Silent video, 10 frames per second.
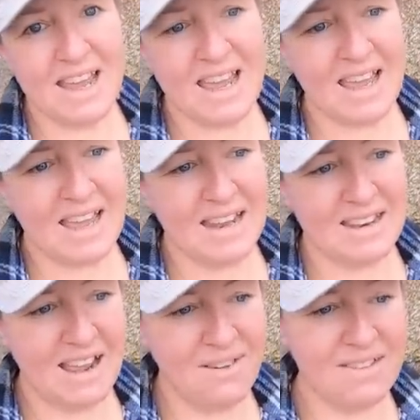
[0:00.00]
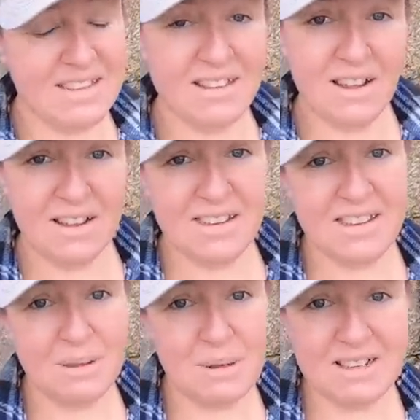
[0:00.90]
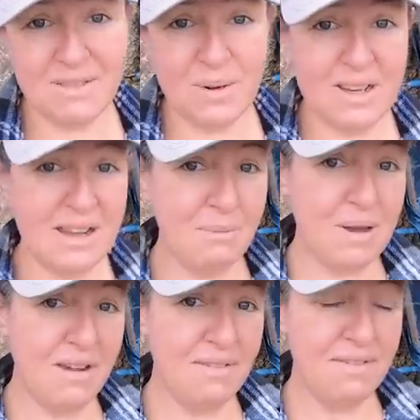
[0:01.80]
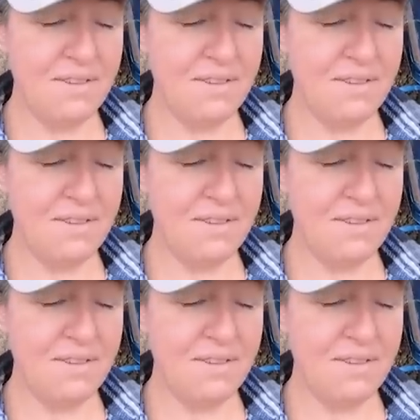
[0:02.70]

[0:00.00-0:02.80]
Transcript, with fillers: and I've installed the piece of wood above.